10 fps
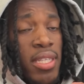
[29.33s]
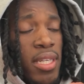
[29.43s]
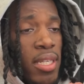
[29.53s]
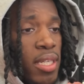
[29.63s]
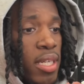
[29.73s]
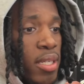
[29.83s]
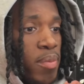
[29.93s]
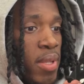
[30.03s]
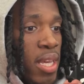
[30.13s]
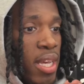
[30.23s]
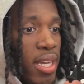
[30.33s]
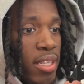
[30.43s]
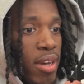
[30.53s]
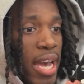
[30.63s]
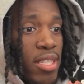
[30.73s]
And um, you
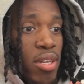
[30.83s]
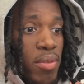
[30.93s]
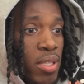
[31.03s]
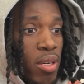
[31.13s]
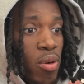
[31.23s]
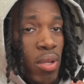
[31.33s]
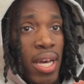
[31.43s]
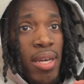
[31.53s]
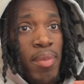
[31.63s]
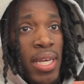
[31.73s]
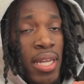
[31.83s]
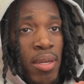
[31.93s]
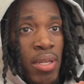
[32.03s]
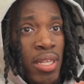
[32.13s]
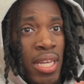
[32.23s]
know, hats off to the O line, man. They,
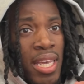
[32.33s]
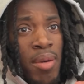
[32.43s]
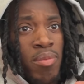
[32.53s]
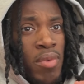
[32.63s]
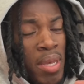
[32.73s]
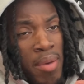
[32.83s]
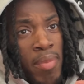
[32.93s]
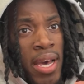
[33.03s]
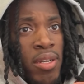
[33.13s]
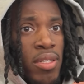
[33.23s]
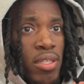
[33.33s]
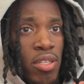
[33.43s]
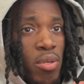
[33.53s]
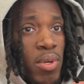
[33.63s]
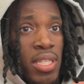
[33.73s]
they, they kept they kept battling. You know,
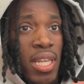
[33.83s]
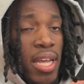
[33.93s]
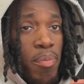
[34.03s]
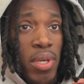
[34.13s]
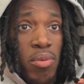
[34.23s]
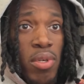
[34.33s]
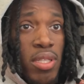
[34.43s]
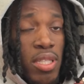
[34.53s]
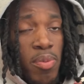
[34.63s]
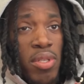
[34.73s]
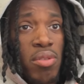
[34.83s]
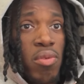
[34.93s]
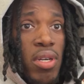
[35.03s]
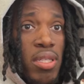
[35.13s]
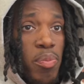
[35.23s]
it wasn't a lot of big runs, explosive
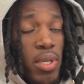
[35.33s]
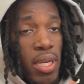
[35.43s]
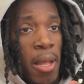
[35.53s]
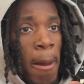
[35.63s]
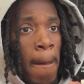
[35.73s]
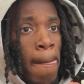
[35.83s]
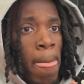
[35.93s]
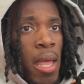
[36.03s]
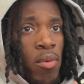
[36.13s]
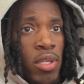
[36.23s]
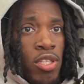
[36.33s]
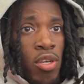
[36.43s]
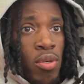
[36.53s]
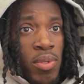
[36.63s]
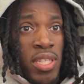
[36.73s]
runs, but it really showed
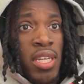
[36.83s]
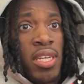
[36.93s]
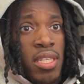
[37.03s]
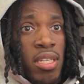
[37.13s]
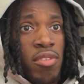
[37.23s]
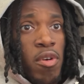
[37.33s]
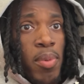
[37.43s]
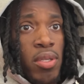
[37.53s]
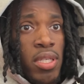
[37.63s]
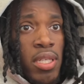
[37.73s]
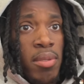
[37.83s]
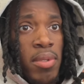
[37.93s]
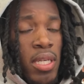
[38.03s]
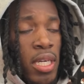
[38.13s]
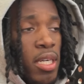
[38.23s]
the resilience of this football team.
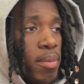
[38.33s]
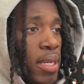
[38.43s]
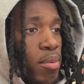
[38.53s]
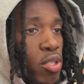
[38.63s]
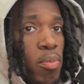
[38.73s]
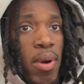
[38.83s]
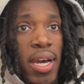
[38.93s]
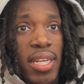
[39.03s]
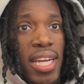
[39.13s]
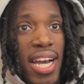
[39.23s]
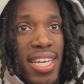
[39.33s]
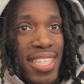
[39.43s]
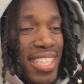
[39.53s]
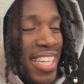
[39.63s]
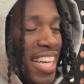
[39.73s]
Um, and I'm so proud of the guys,
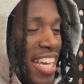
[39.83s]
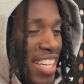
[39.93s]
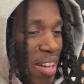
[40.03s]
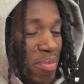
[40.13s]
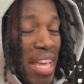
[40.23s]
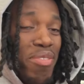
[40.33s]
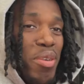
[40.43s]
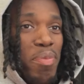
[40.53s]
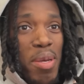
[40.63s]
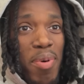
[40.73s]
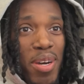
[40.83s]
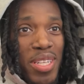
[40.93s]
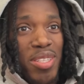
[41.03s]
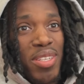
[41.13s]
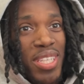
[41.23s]
and you know, I'm thankful to be a part of
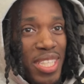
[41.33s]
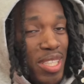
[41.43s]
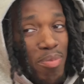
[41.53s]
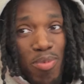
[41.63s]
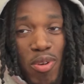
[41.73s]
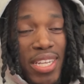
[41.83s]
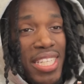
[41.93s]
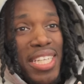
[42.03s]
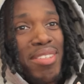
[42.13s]
this this great team.